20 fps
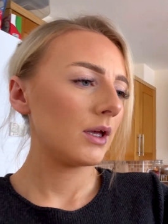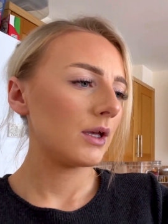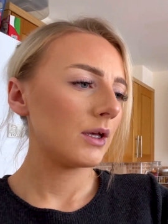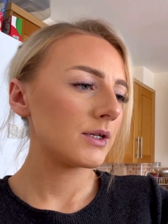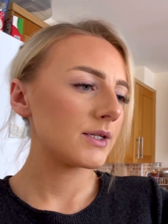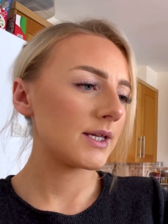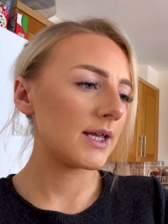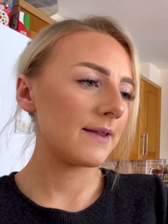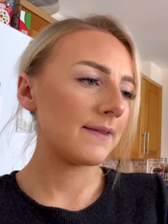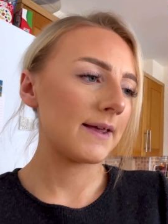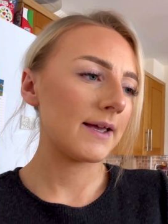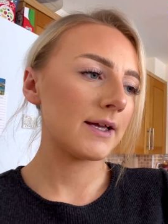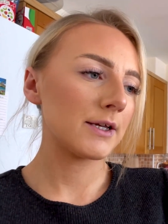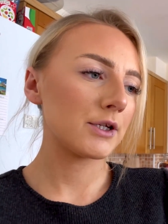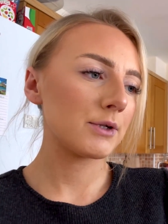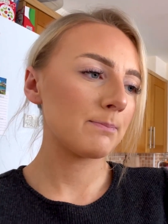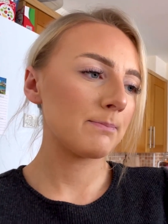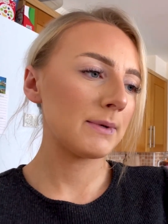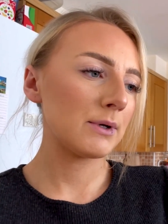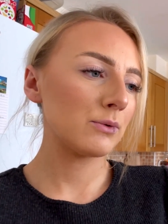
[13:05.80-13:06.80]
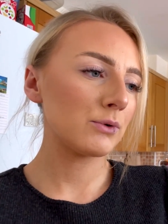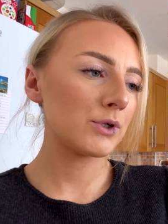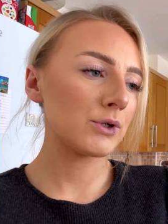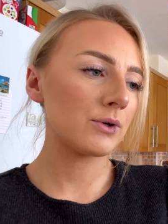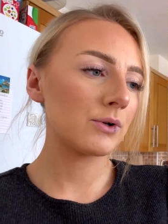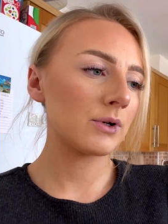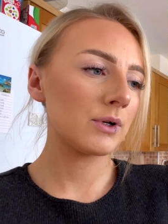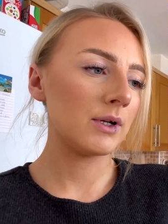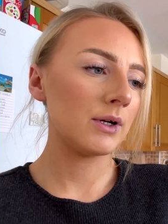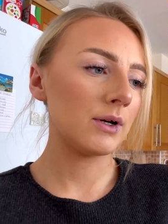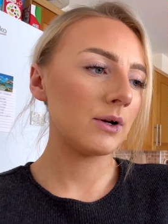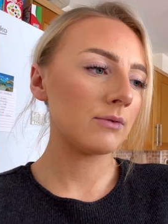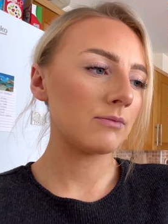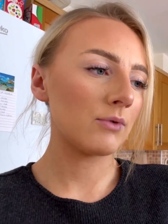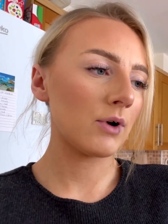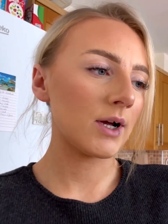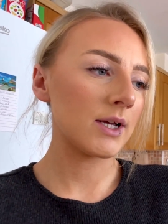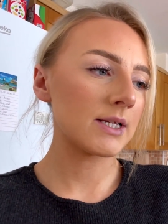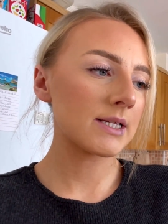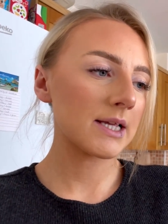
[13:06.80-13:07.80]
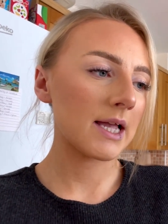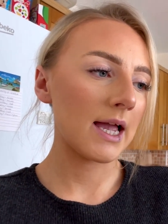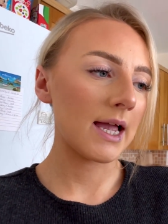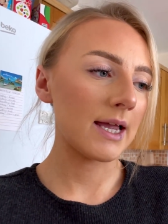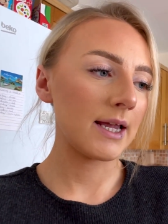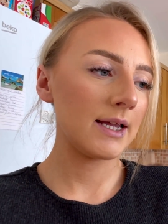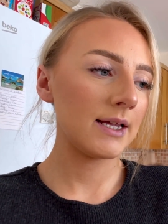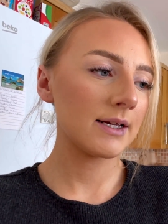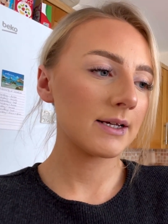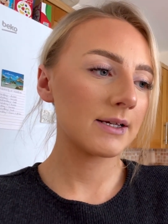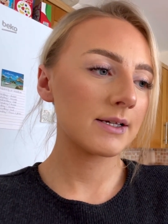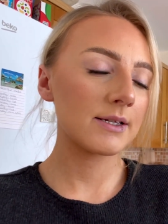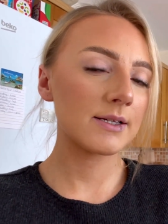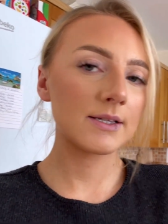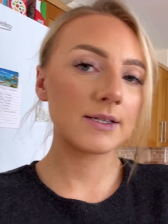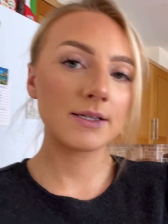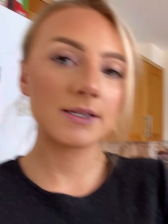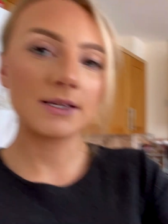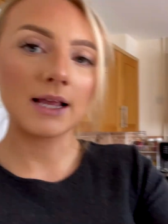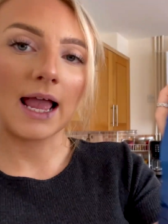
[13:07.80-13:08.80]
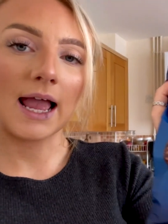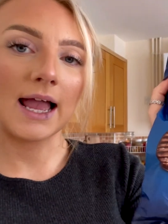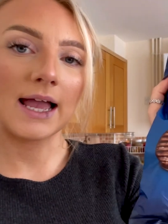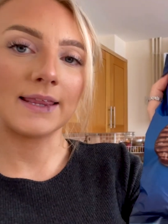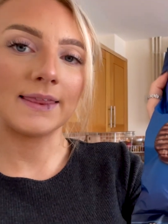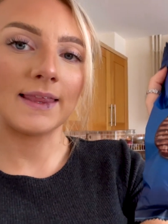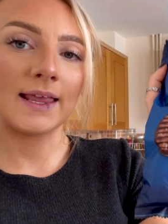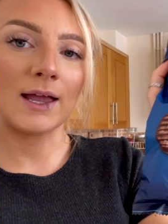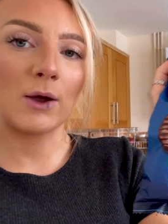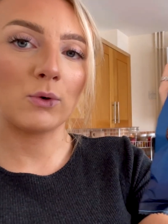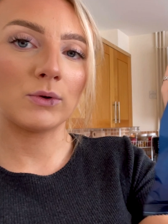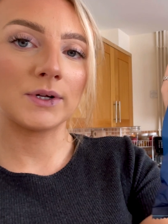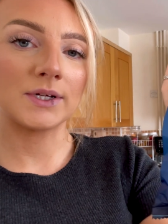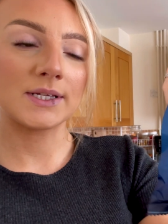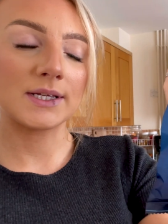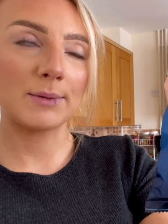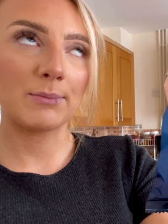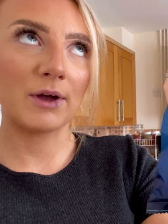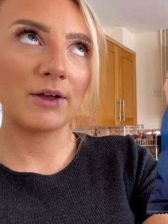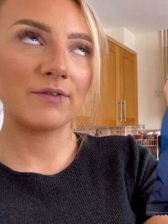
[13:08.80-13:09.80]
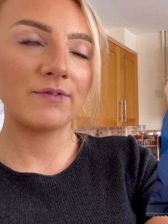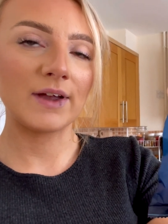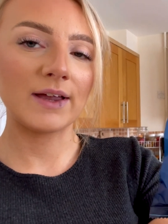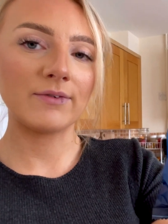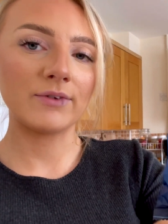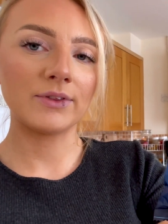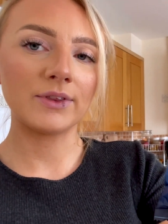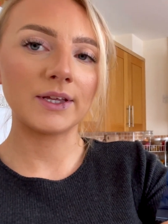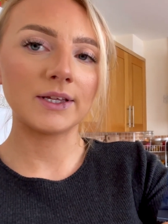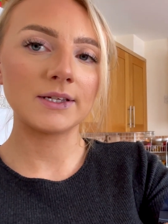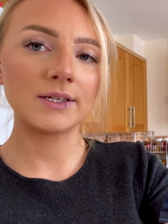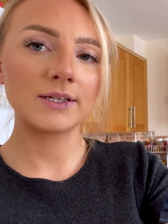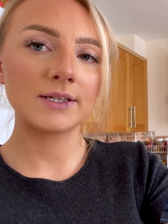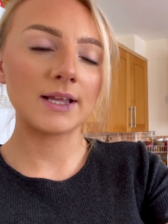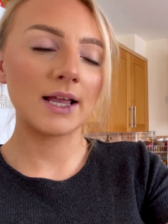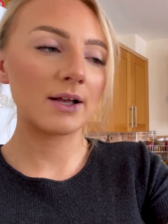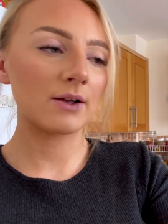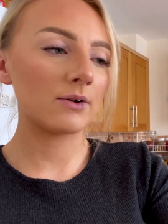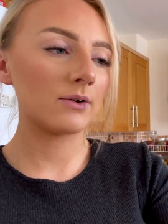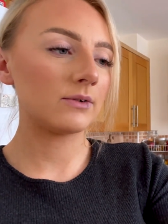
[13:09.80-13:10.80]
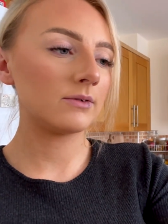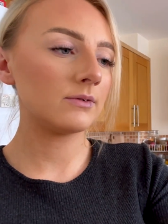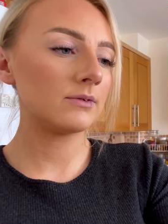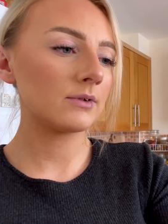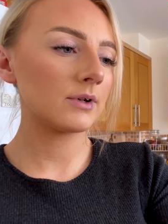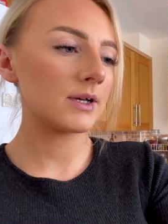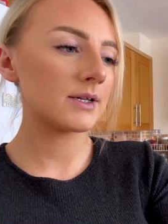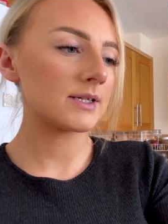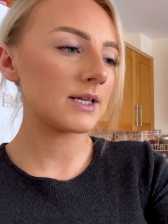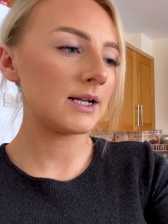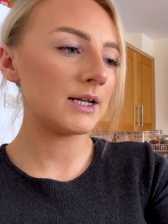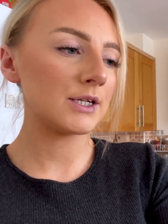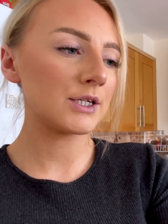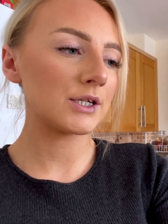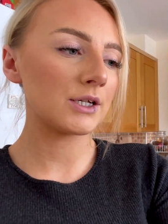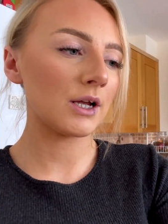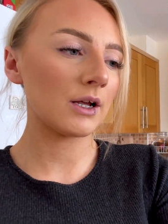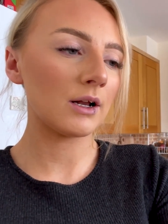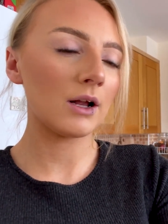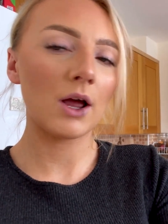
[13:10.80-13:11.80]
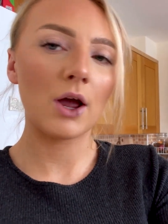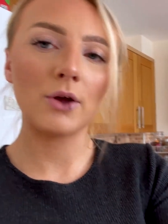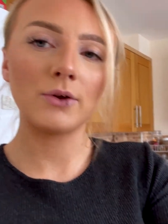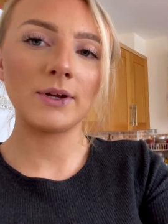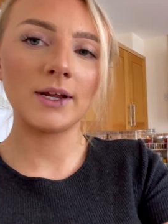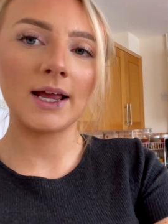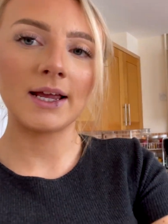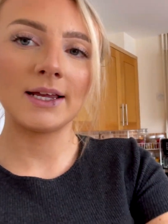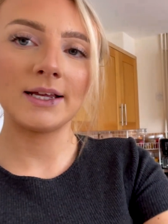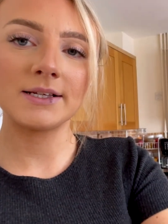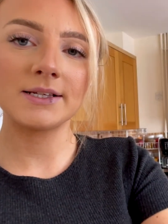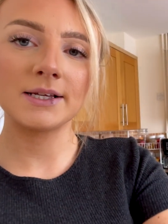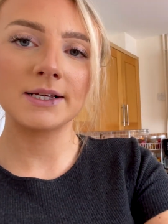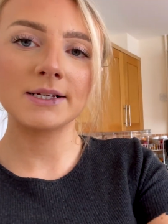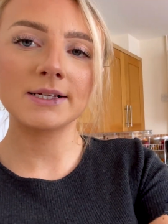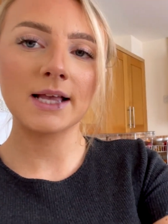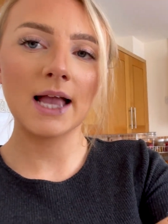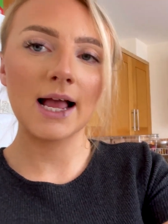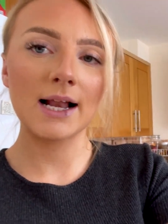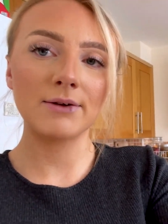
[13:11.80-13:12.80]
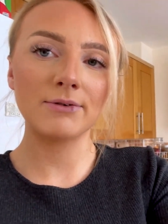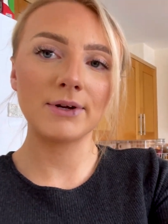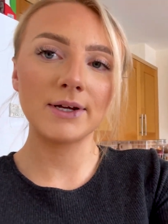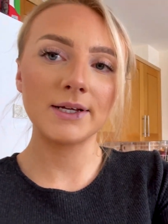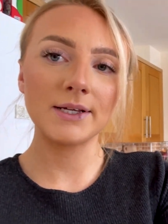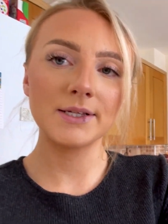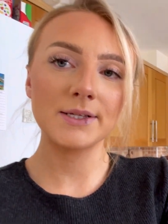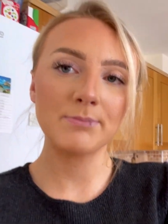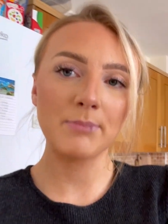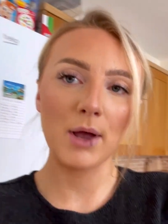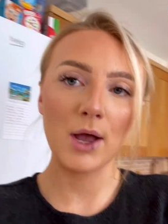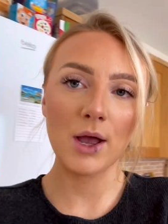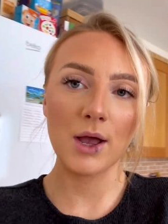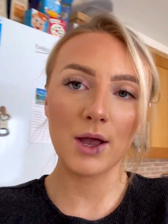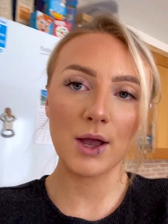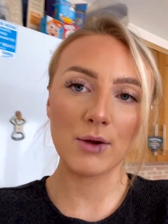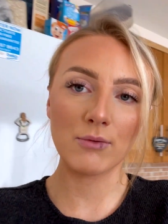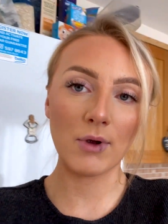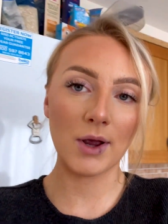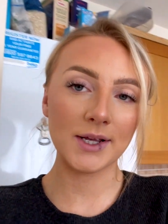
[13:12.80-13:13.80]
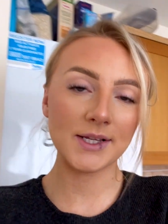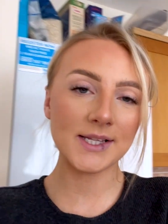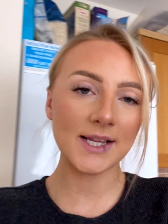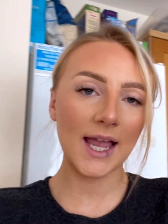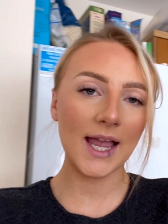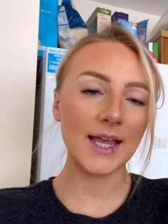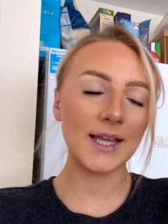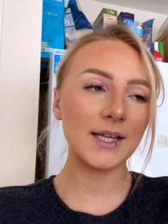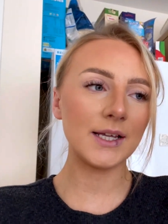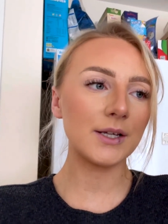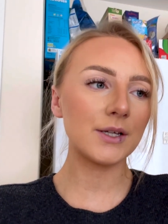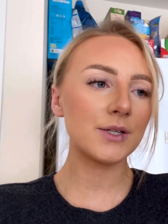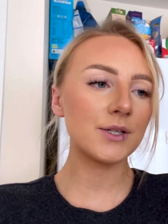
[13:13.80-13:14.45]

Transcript: So yeah, they're milk chocolate rice cakes, and they're honestly my favourite thing to snack on because they're literally only 86 calories per rice cake.